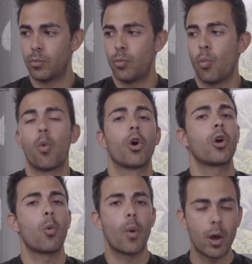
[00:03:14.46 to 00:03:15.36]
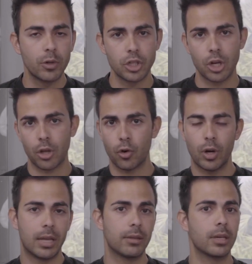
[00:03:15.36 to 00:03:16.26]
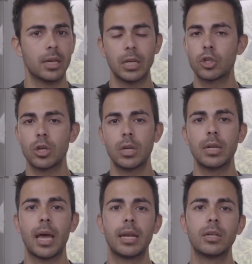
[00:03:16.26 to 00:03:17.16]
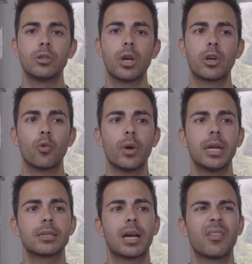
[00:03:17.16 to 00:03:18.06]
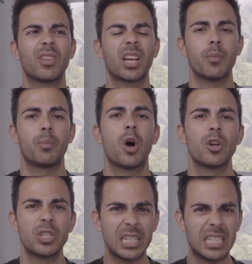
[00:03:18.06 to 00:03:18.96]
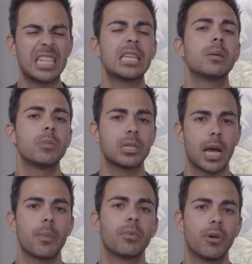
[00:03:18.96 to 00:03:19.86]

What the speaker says: work around each other in the kitchen, and it creates kind of like a bonding team type